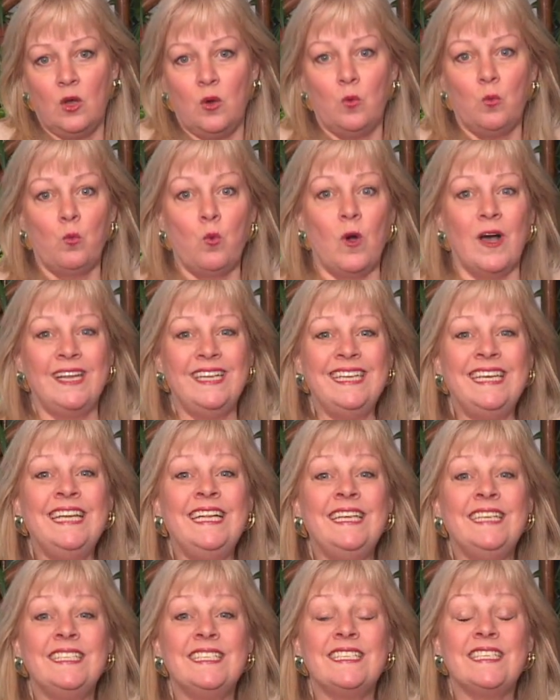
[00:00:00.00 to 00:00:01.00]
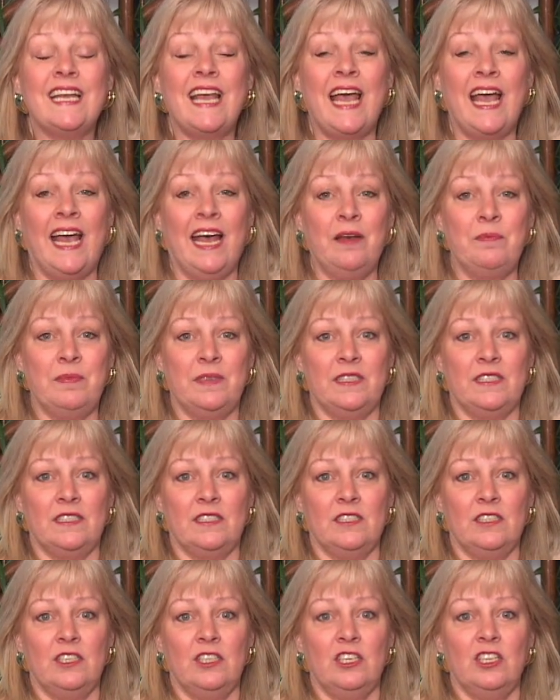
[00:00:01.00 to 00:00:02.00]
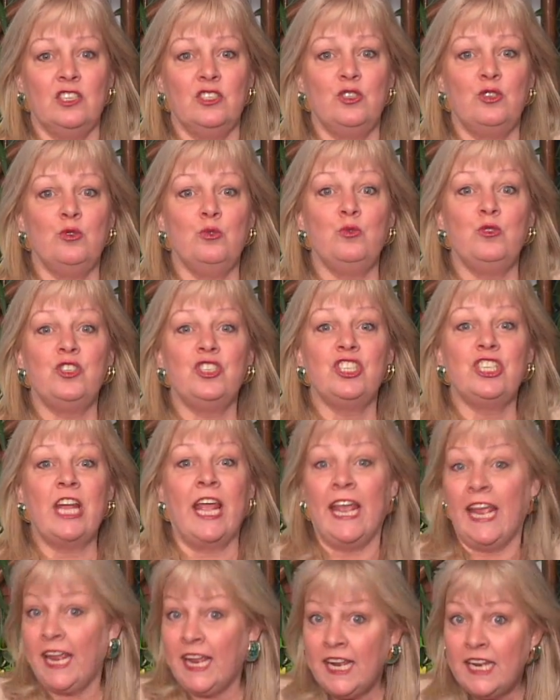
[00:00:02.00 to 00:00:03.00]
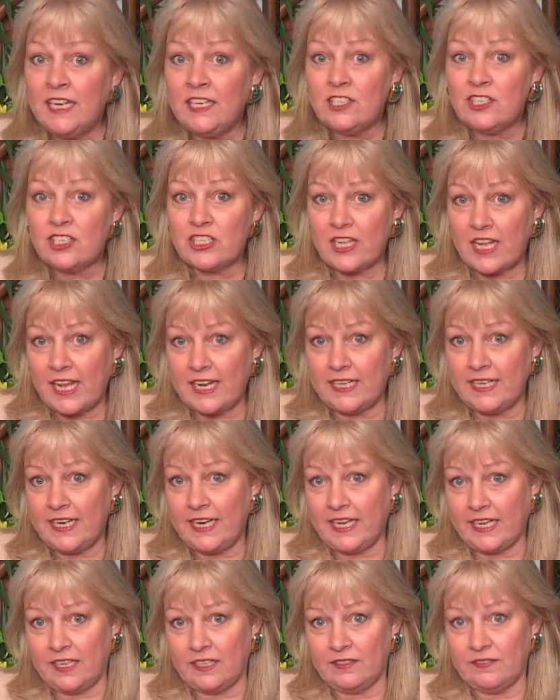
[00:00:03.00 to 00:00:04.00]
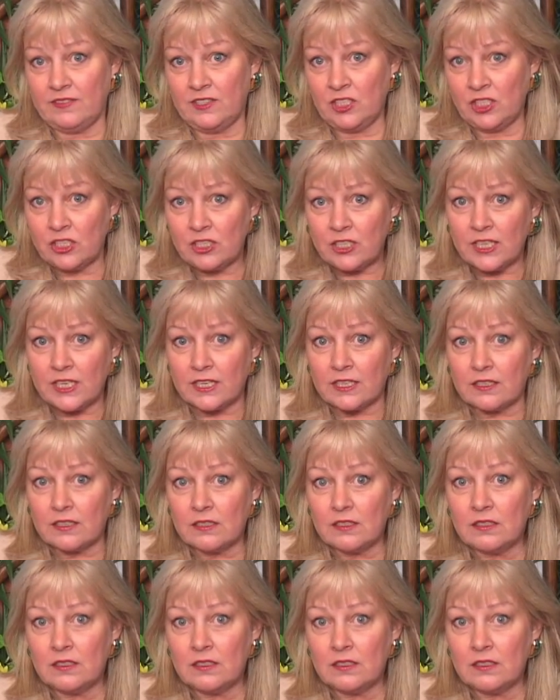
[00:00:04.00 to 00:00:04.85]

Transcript: what needs to happen to change that negative learning